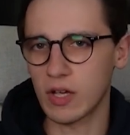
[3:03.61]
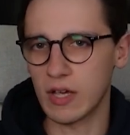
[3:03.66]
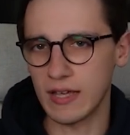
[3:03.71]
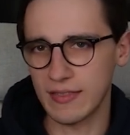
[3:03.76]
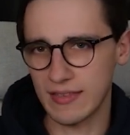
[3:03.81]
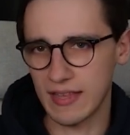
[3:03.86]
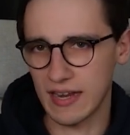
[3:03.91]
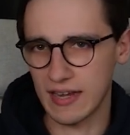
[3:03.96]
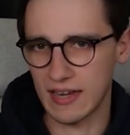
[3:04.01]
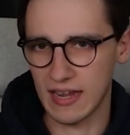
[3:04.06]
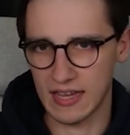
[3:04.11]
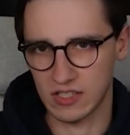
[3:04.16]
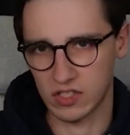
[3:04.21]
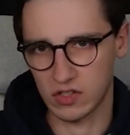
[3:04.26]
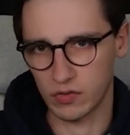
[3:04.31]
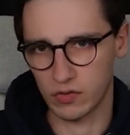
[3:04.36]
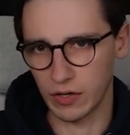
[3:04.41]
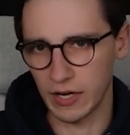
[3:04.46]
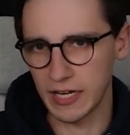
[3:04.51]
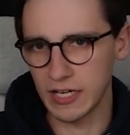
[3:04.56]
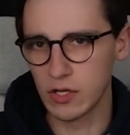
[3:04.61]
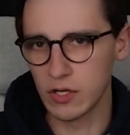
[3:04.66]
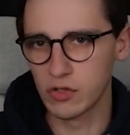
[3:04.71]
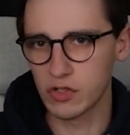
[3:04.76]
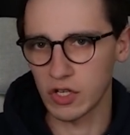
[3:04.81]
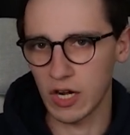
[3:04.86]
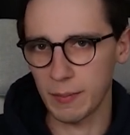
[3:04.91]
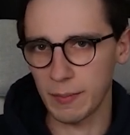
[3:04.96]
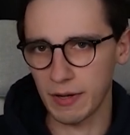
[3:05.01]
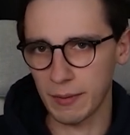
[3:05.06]
It then asks for a
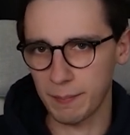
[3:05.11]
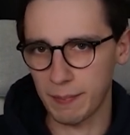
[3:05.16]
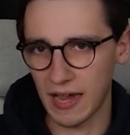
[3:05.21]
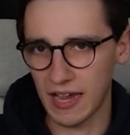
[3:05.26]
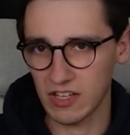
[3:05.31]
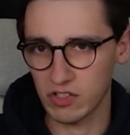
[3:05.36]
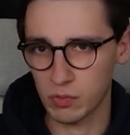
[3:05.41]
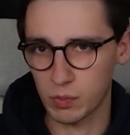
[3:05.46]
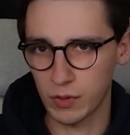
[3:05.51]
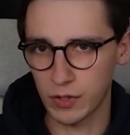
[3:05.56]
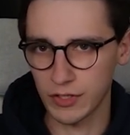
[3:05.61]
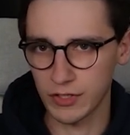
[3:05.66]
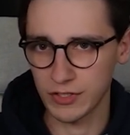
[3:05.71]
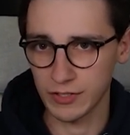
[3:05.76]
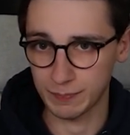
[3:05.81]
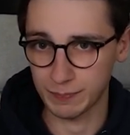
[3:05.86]
username and a password.